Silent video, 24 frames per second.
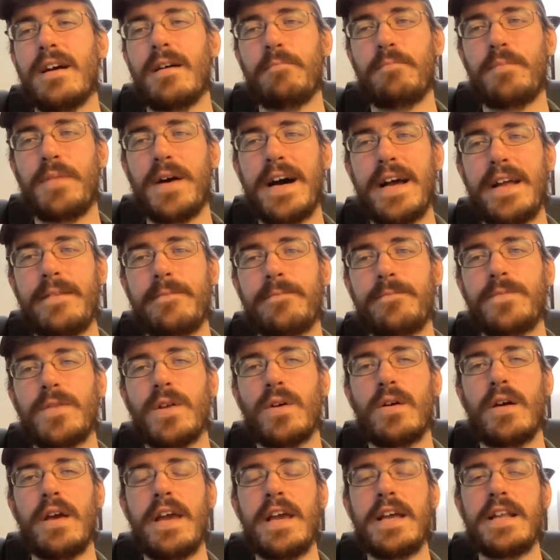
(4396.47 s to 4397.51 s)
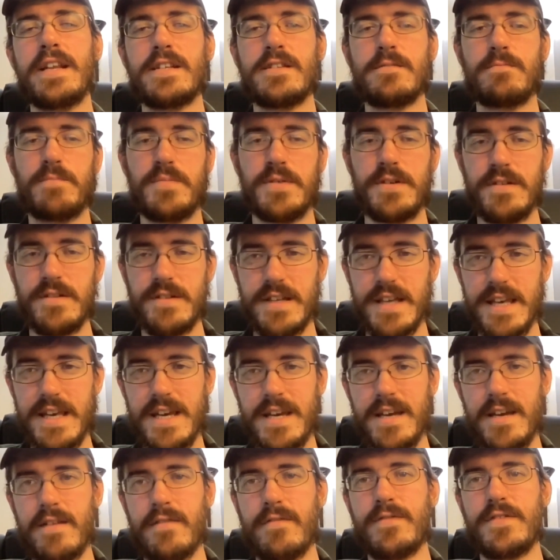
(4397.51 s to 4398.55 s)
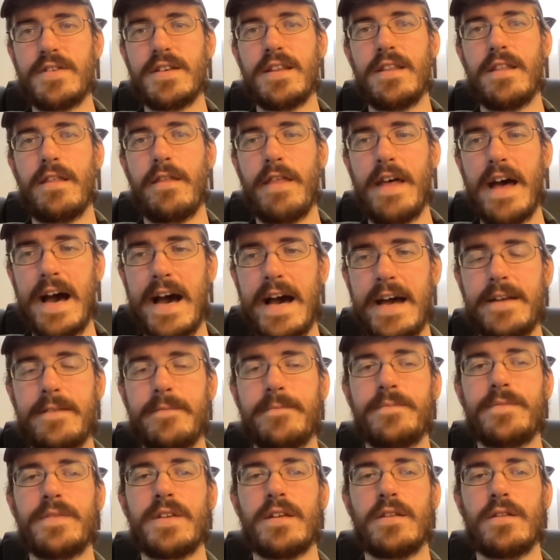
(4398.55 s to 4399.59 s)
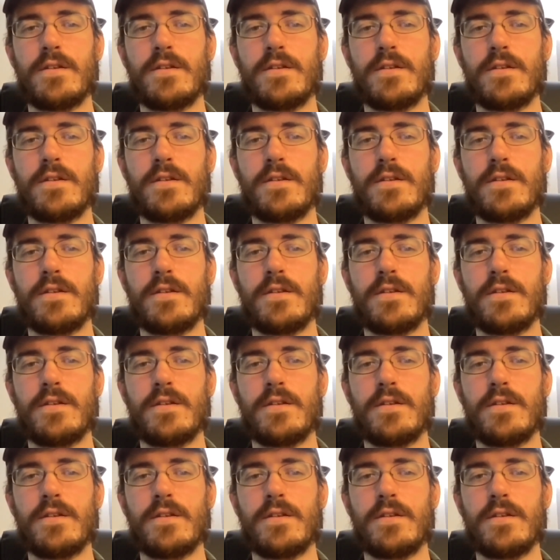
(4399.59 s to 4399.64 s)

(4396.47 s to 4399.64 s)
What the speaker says: But it is believed that